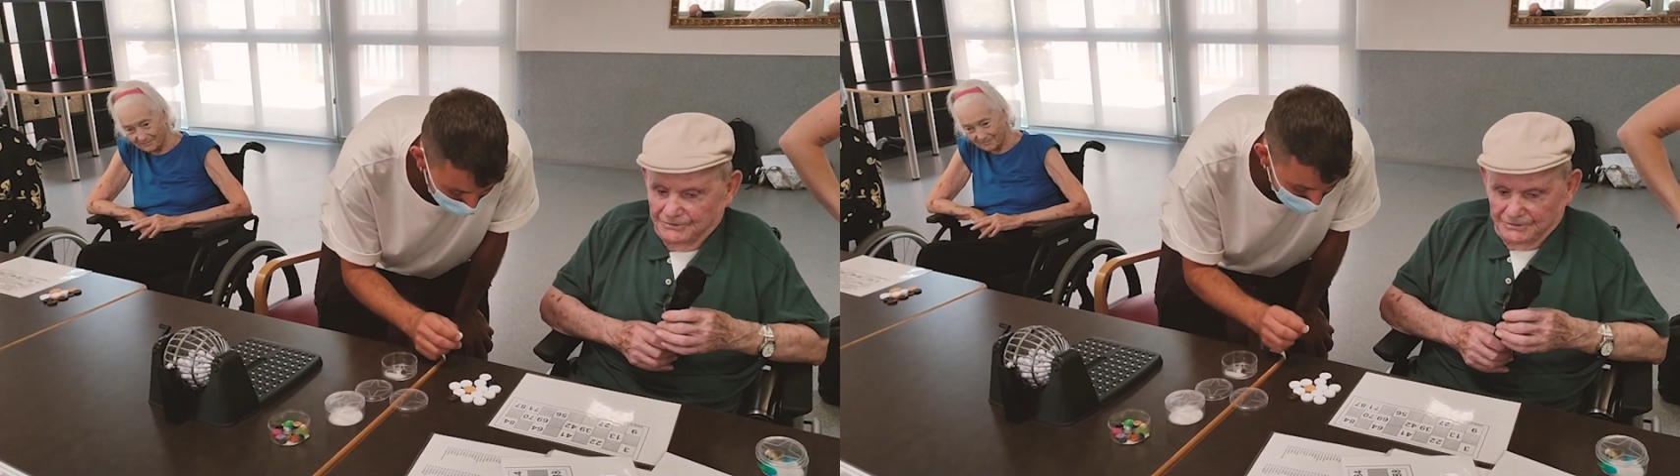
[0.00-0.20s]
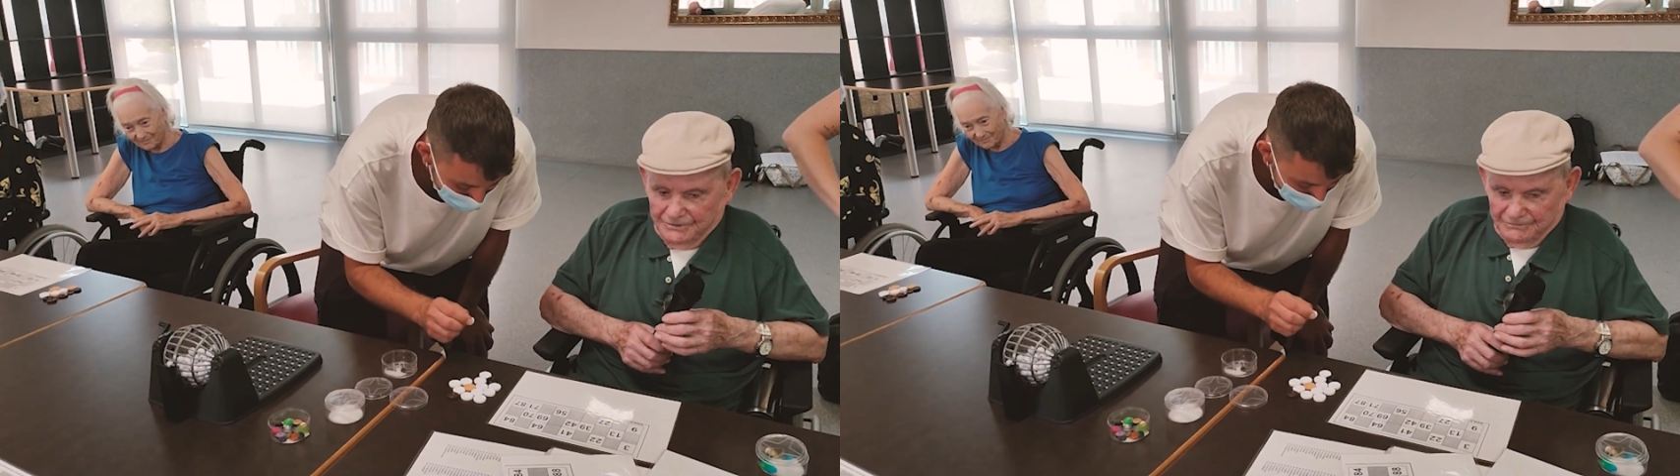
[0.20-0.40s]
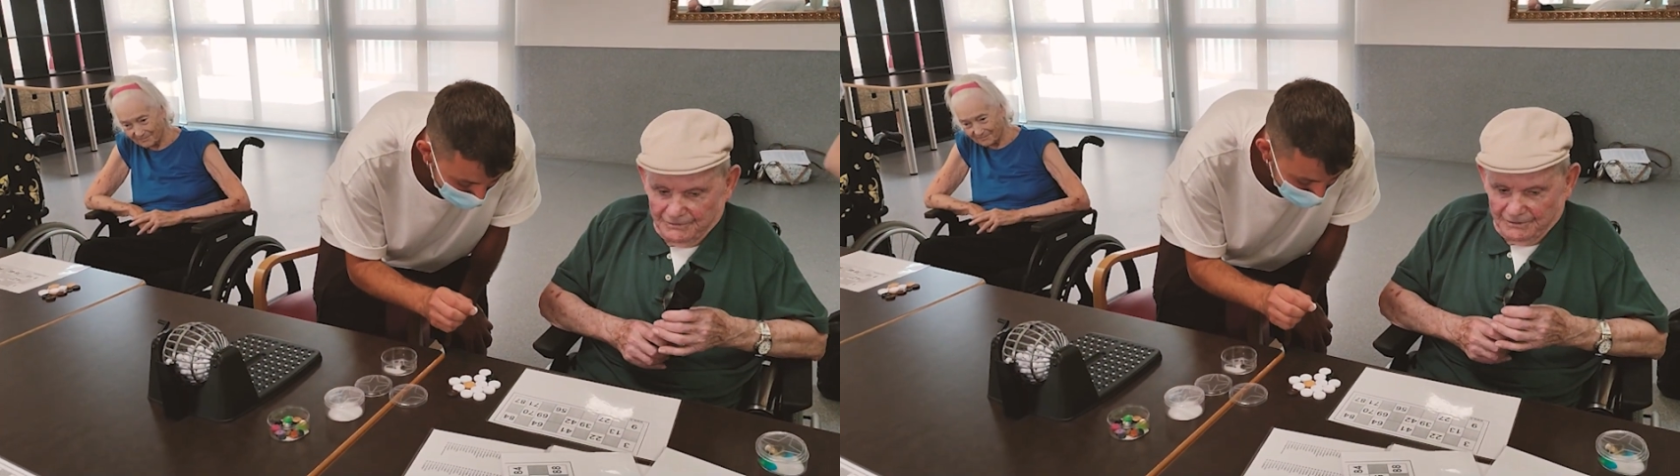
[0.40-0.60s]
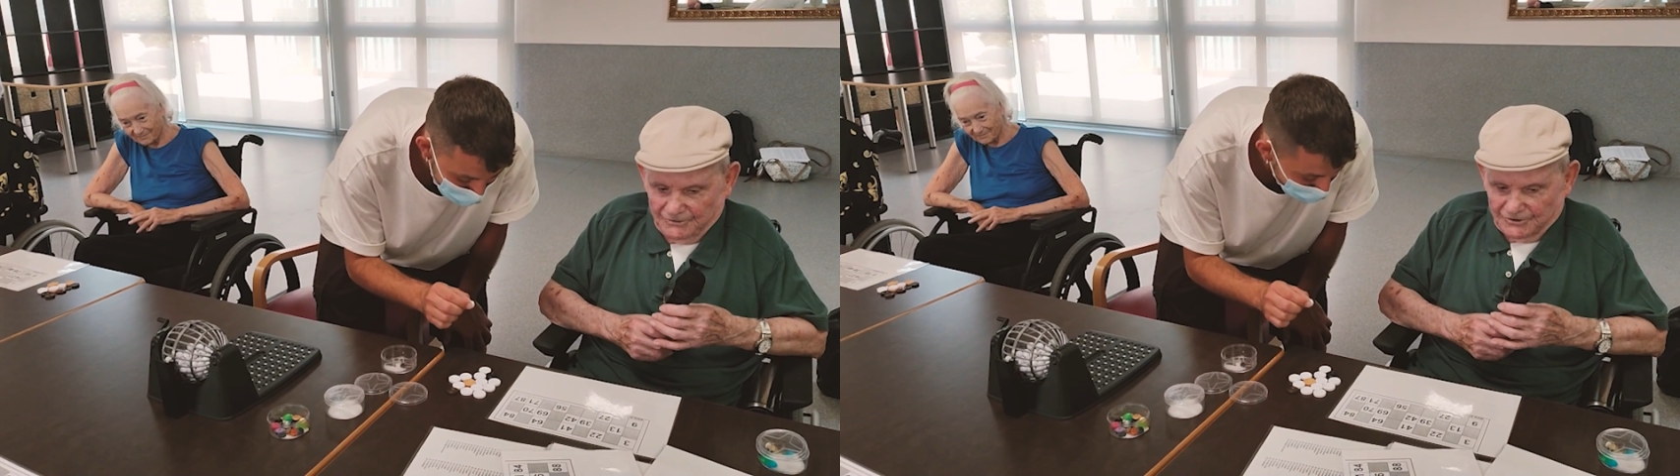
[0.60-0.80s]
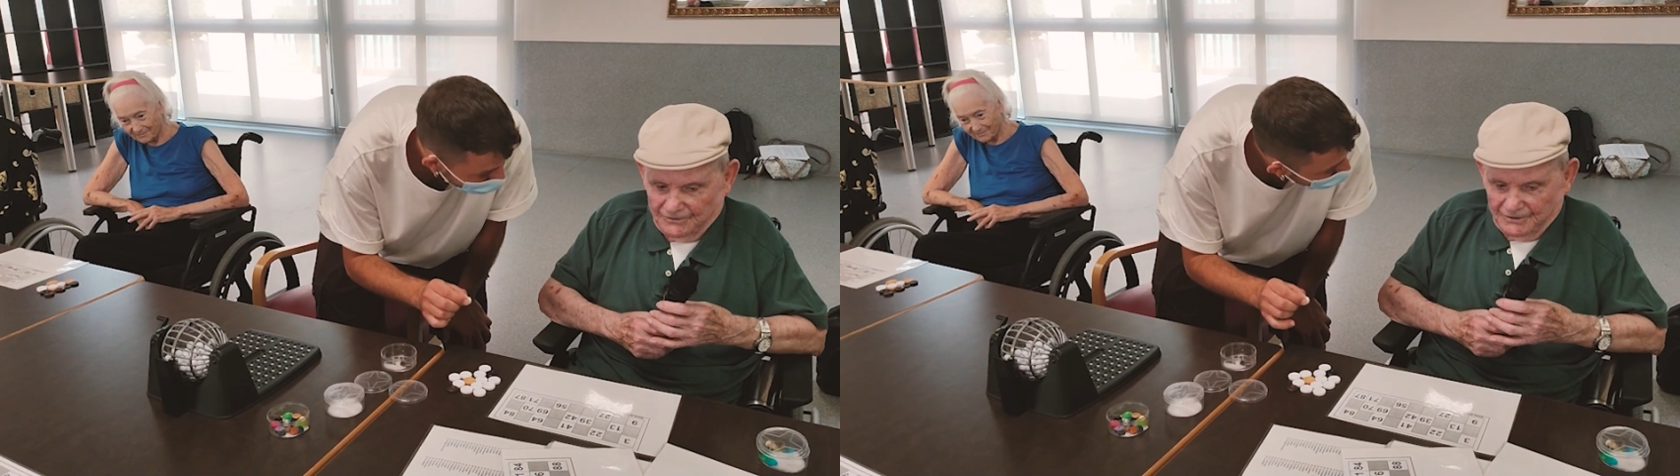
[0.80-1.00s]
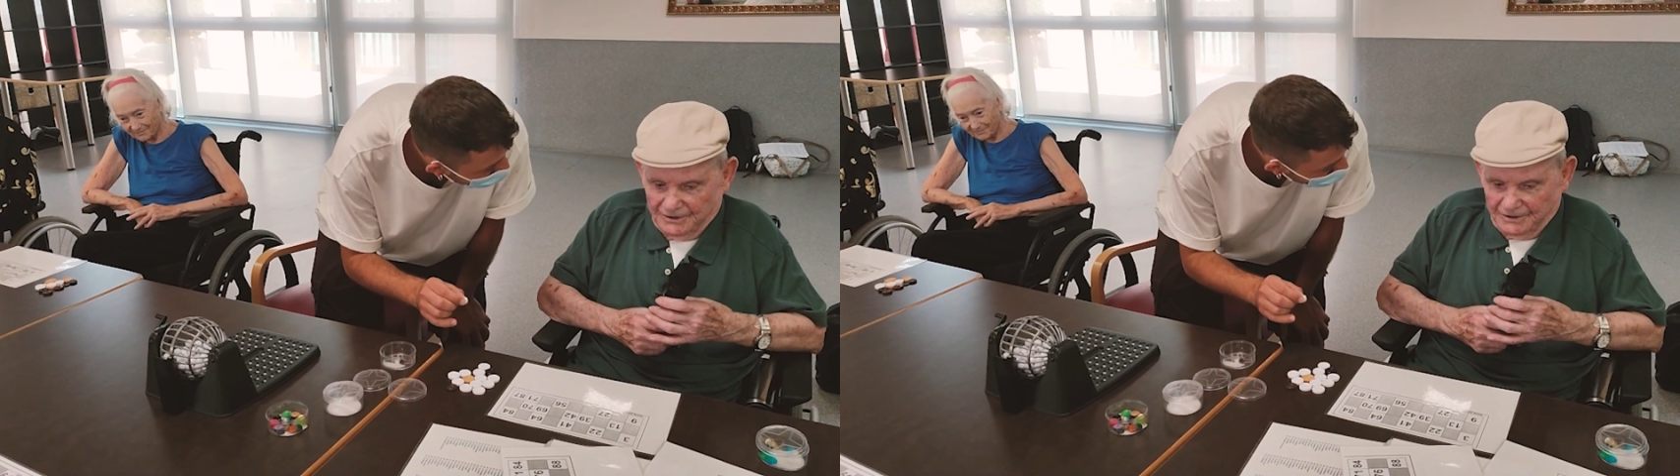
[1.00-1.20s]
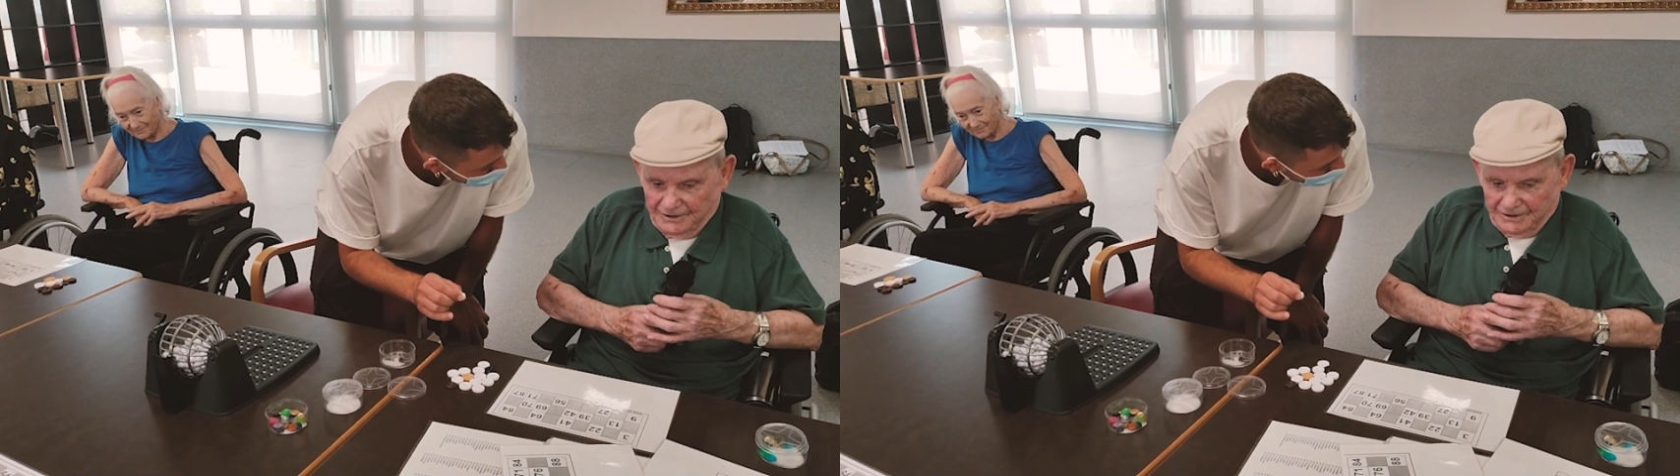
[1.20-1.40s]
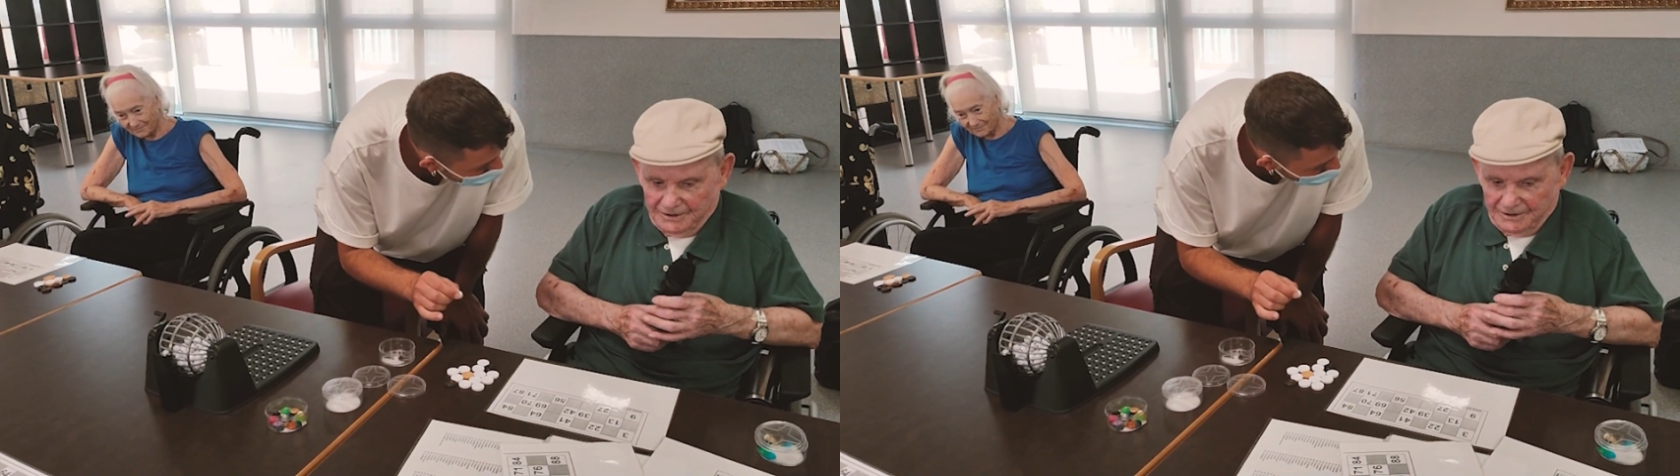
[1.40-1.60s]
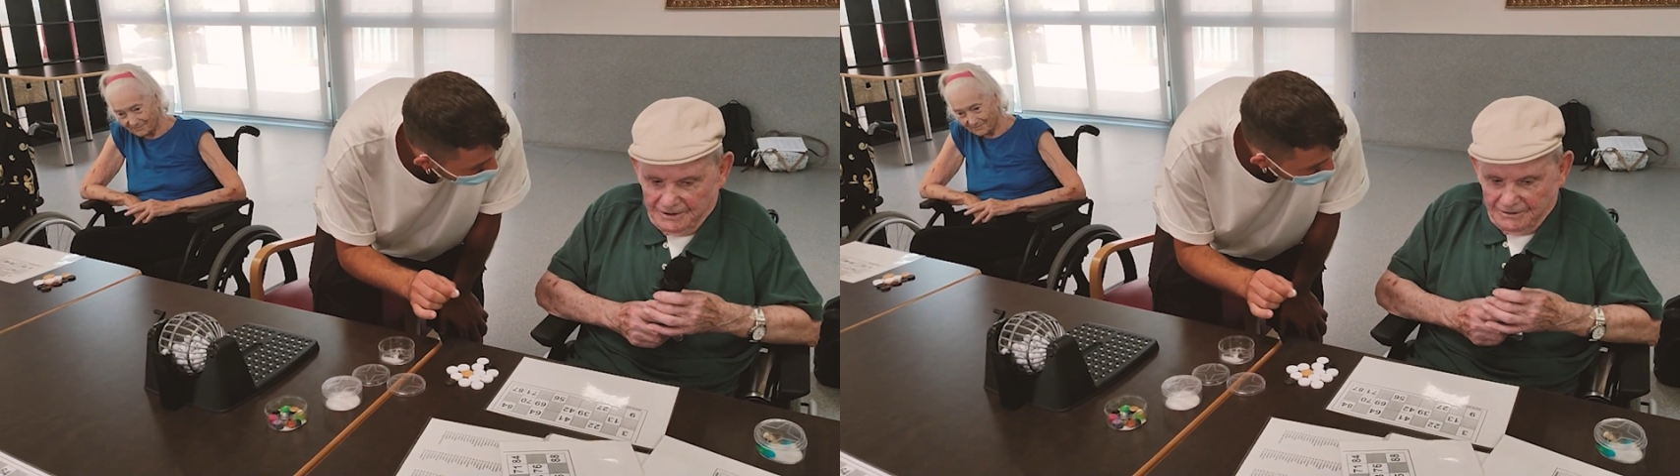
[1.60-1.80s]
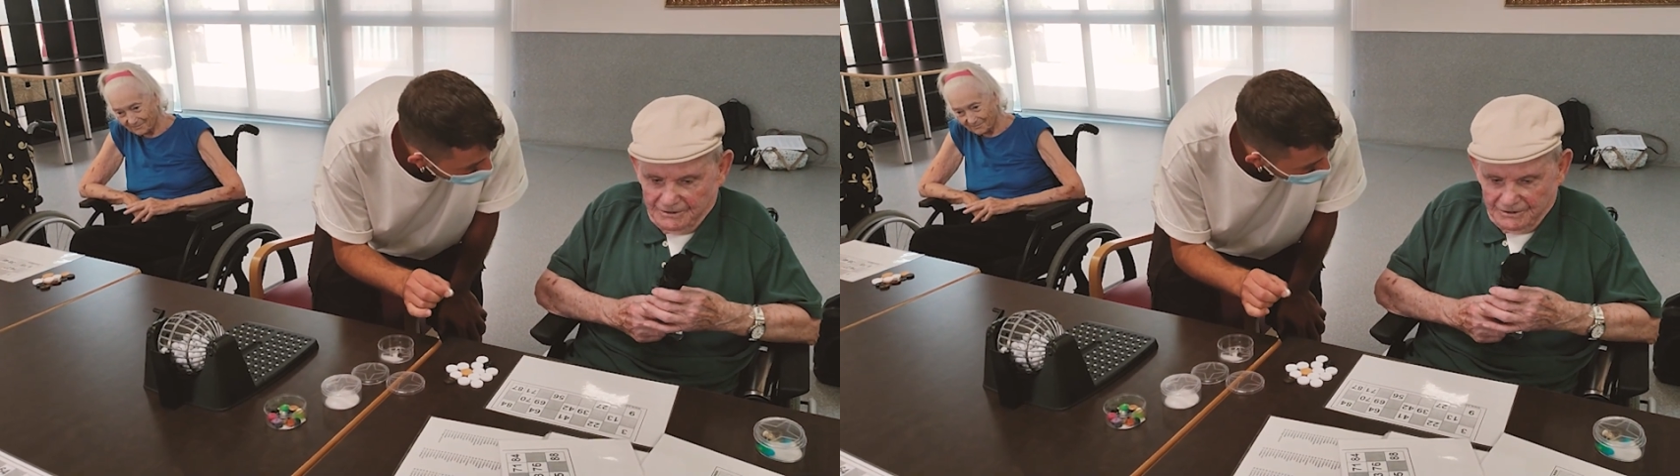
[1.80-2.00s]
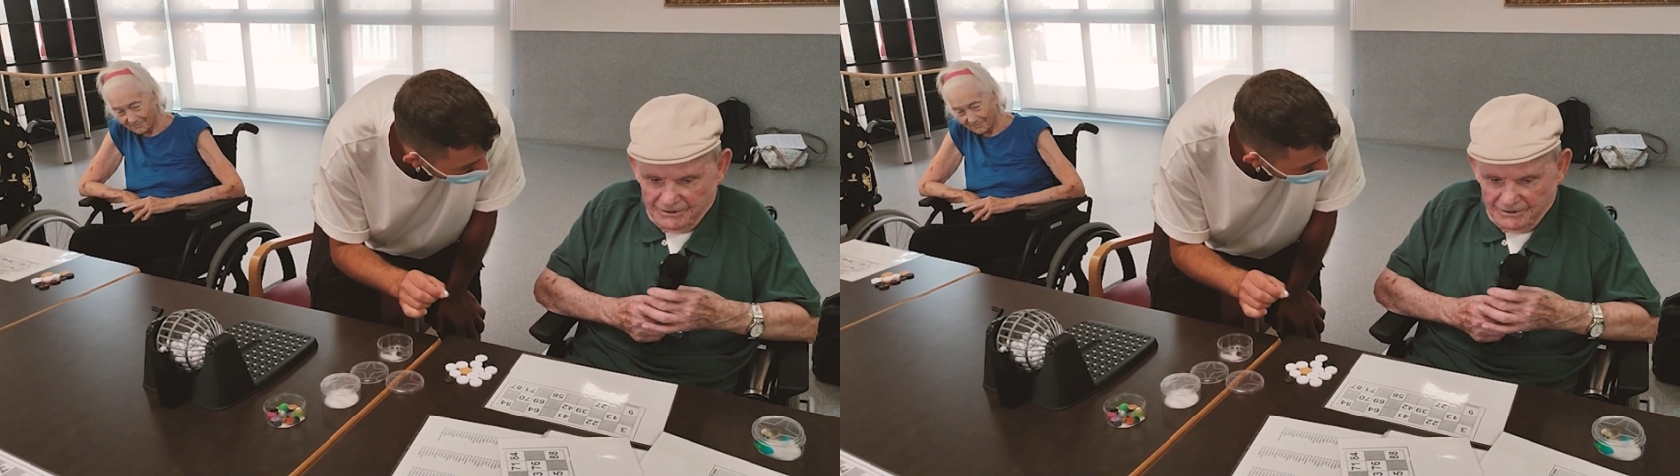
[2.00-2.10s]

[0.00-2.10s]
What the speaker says: around 20 kilometers away from